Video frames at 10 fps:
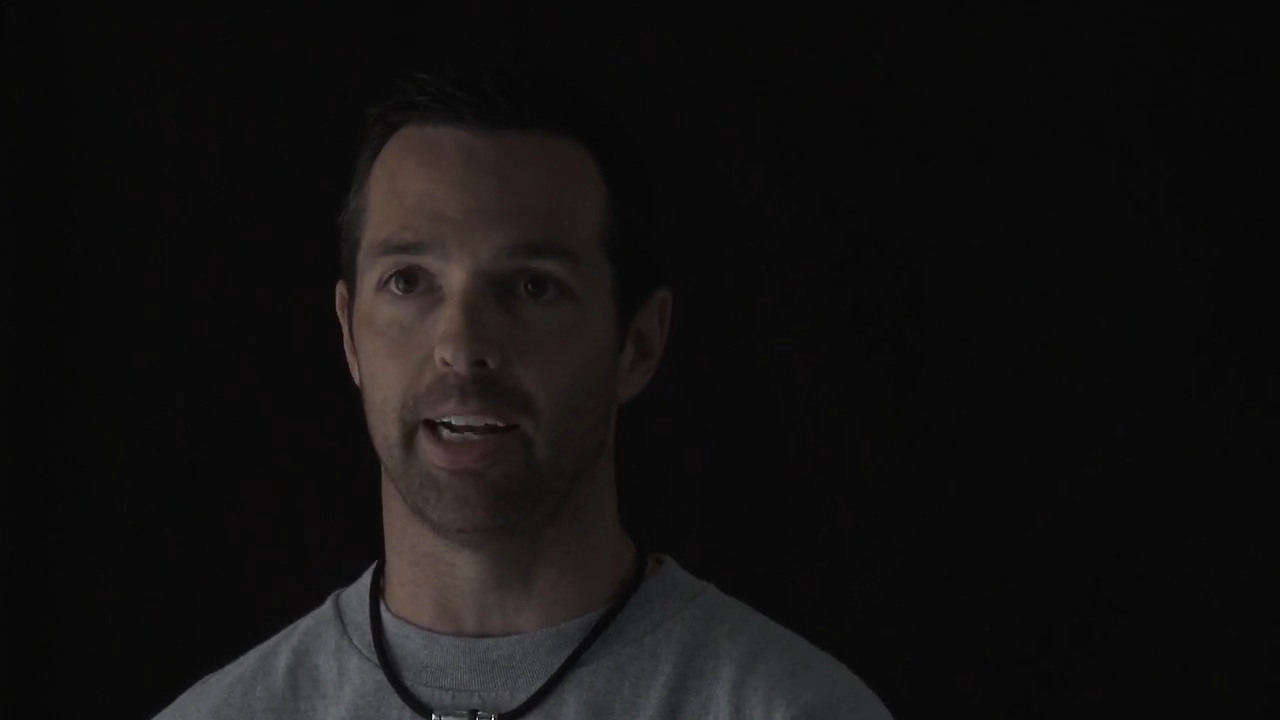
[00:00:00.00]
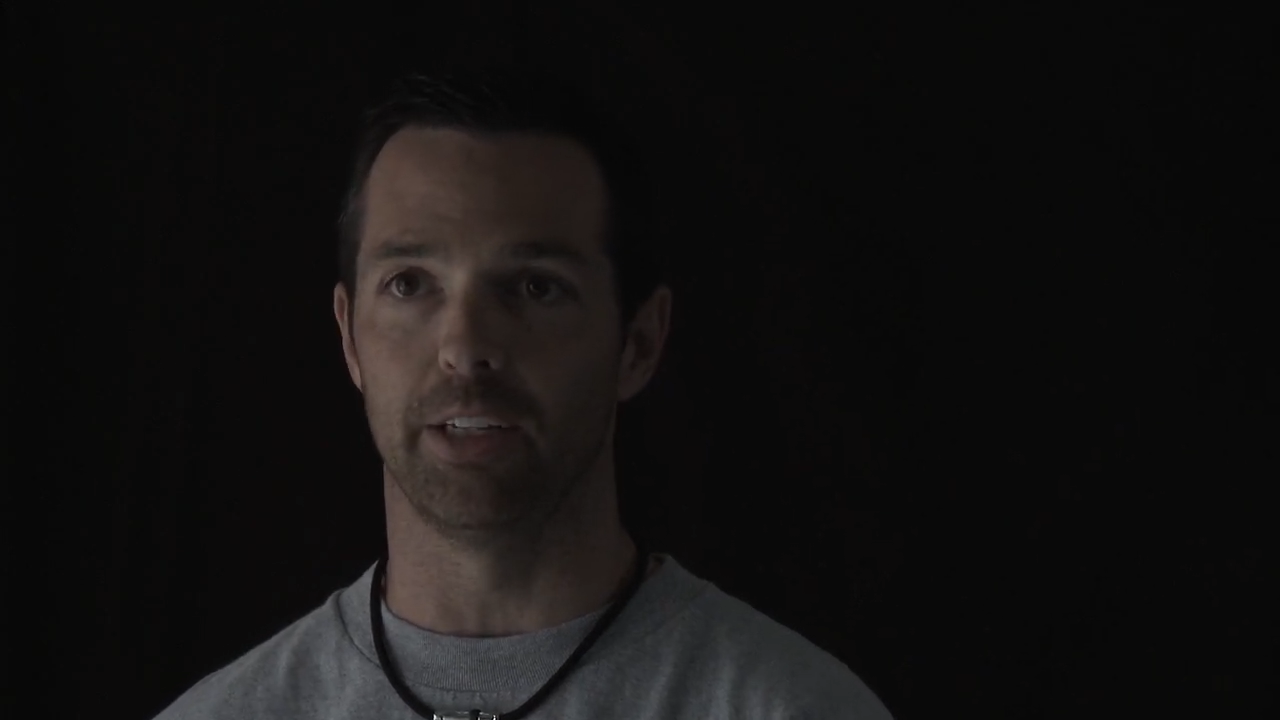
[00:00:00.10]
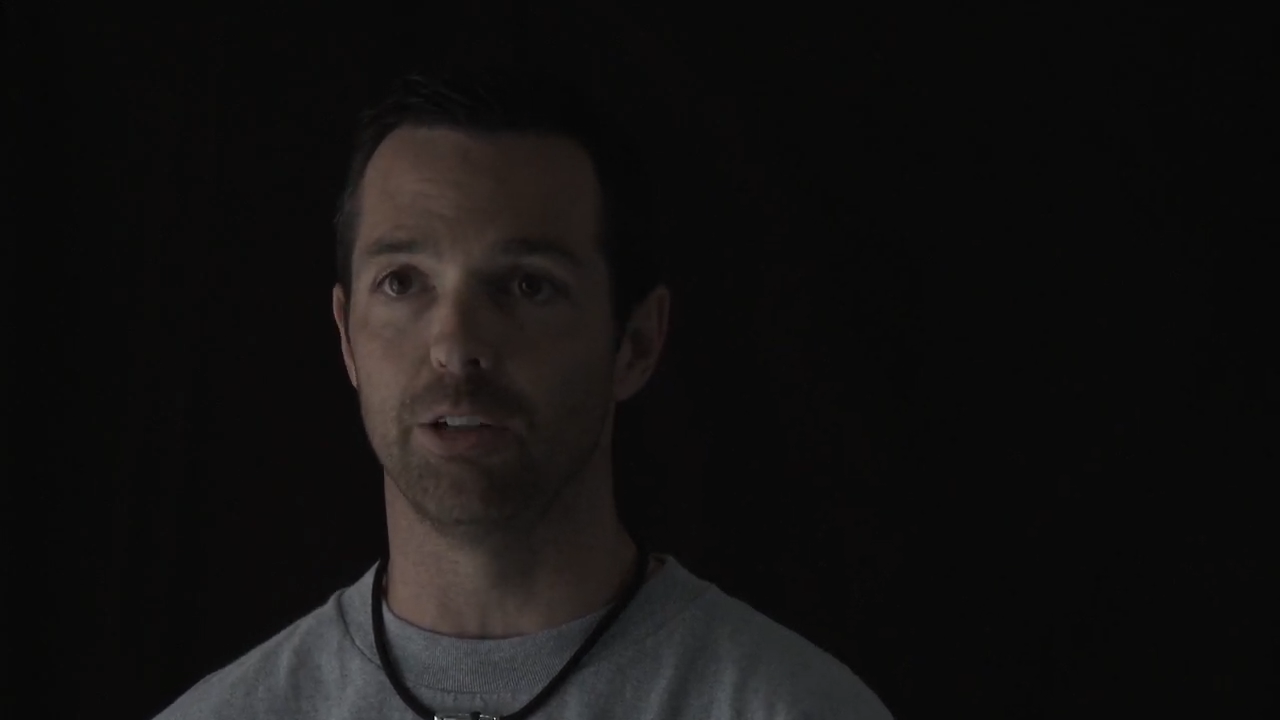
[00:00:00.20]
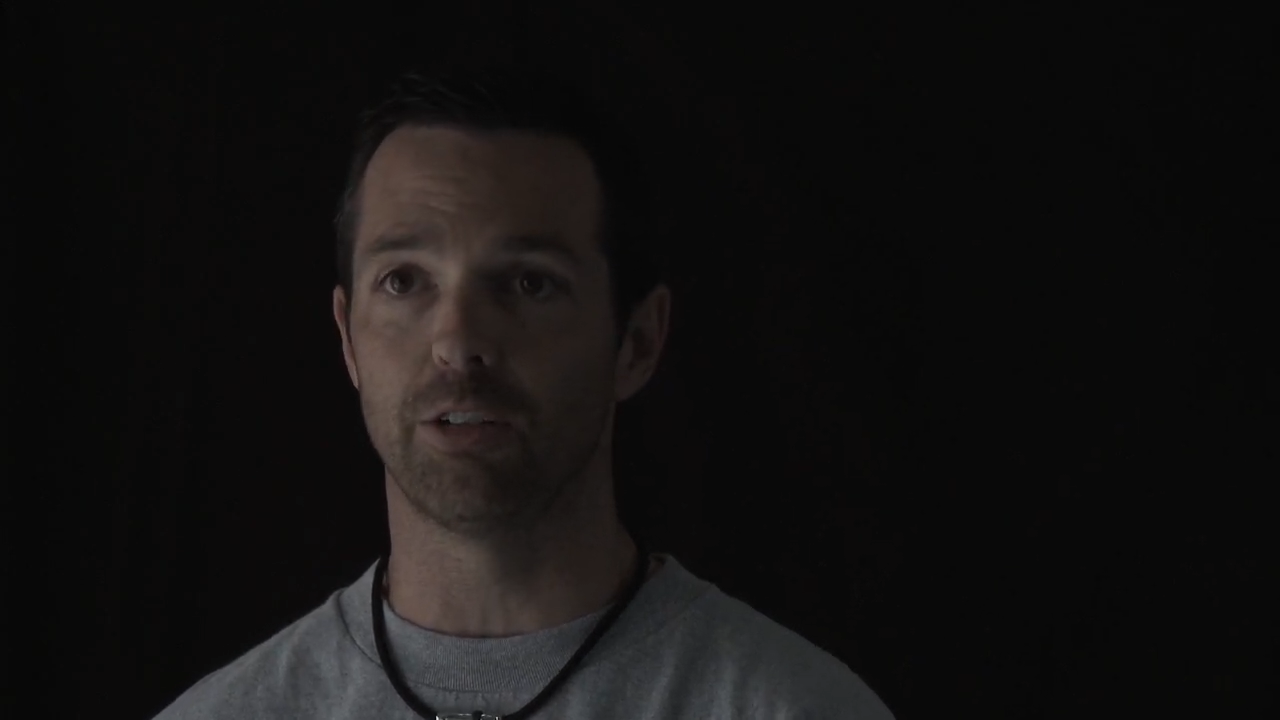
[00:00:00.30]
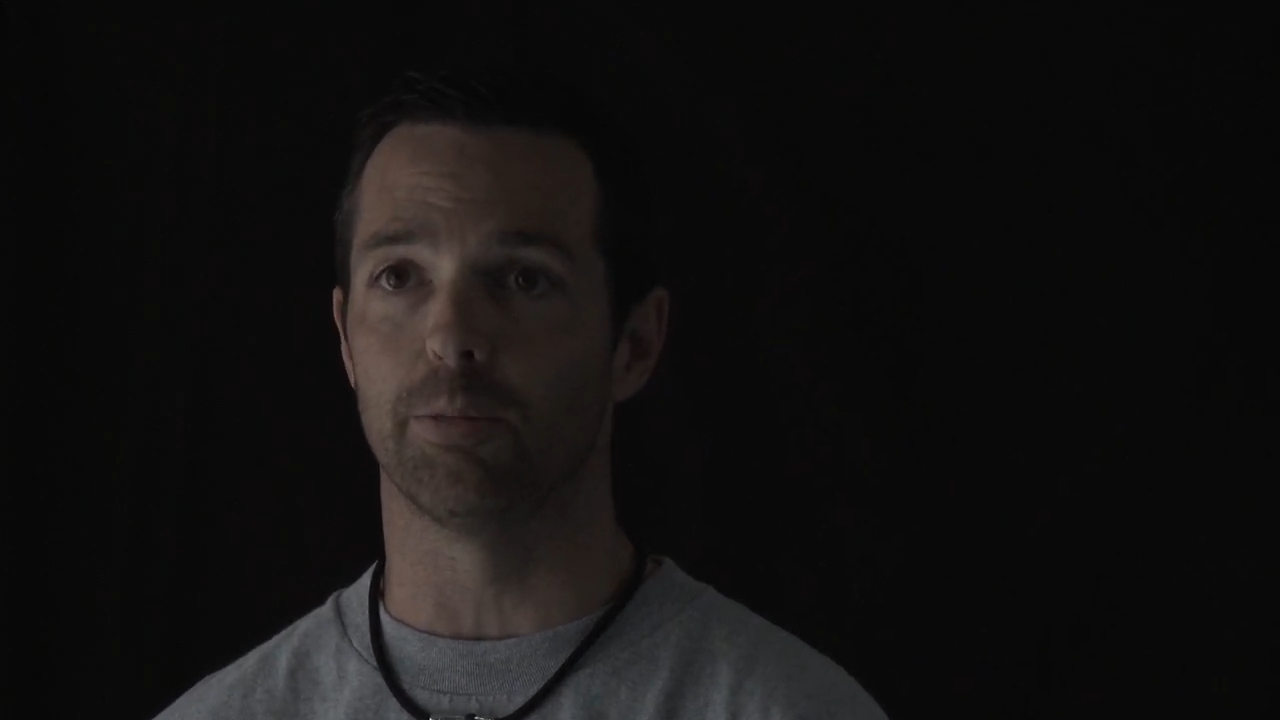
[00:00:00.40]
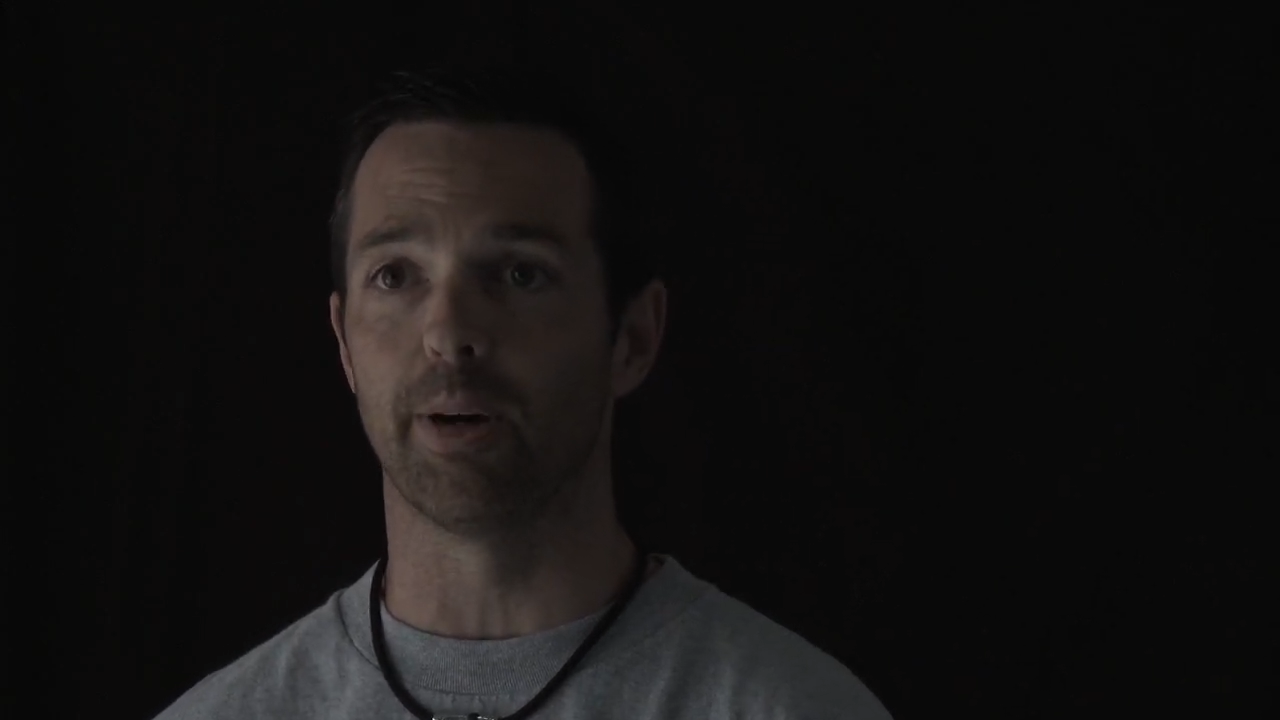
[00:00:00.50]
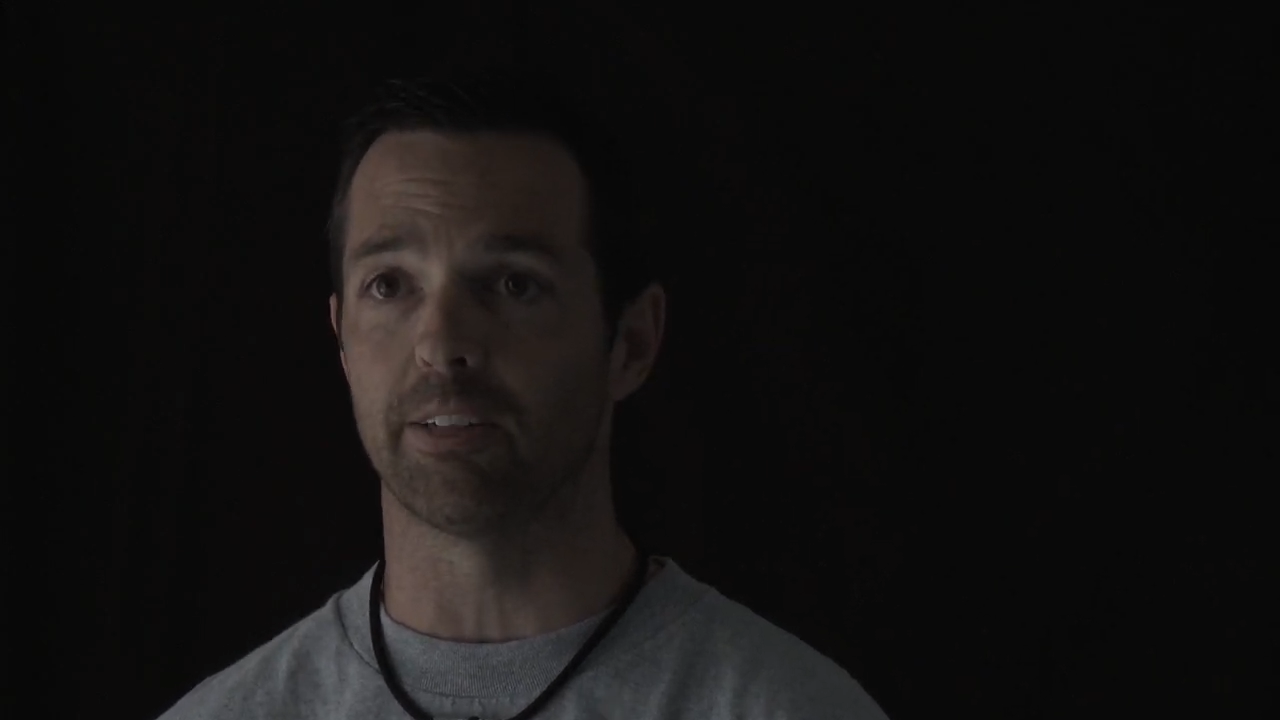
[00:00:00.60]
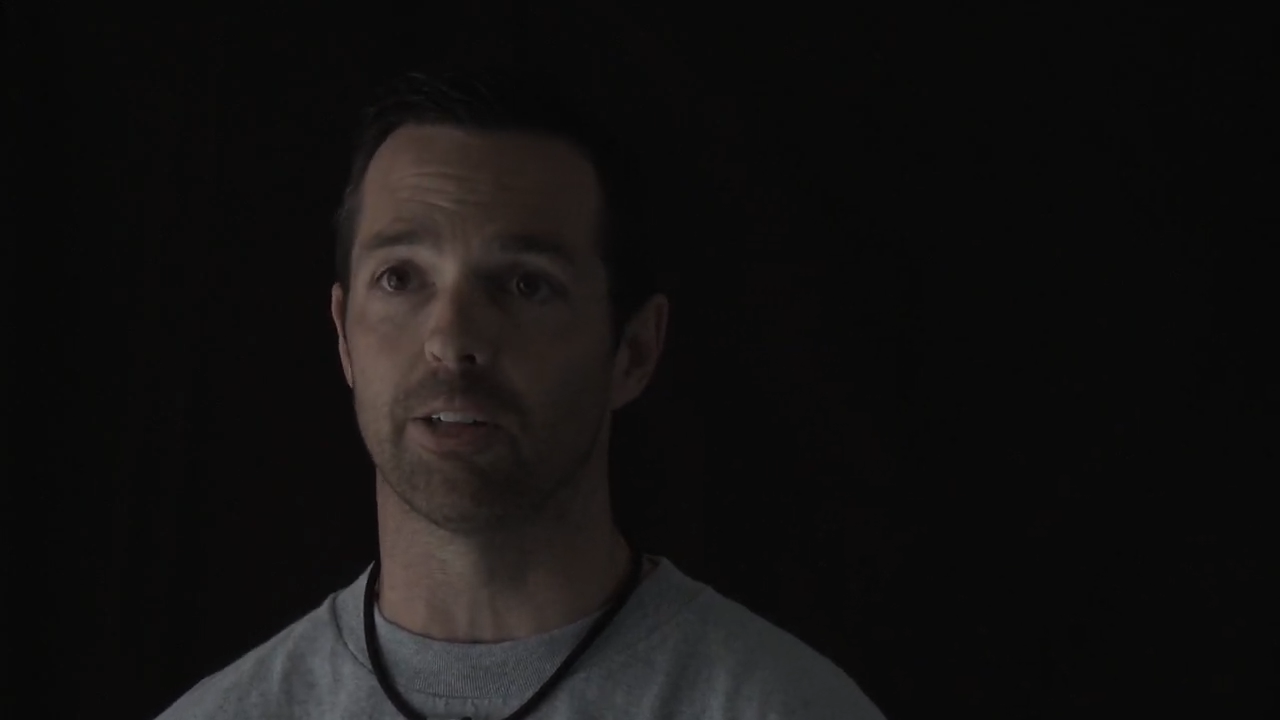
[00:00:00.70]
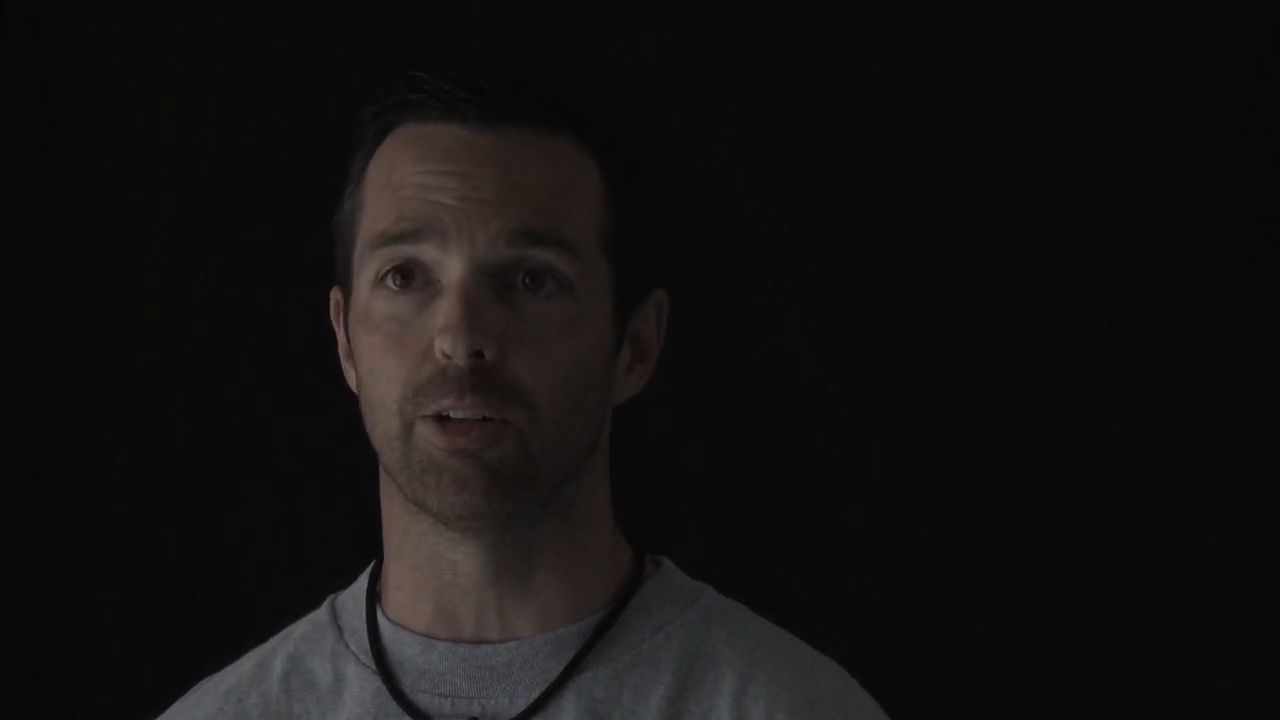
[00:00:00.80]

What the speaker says: and use the best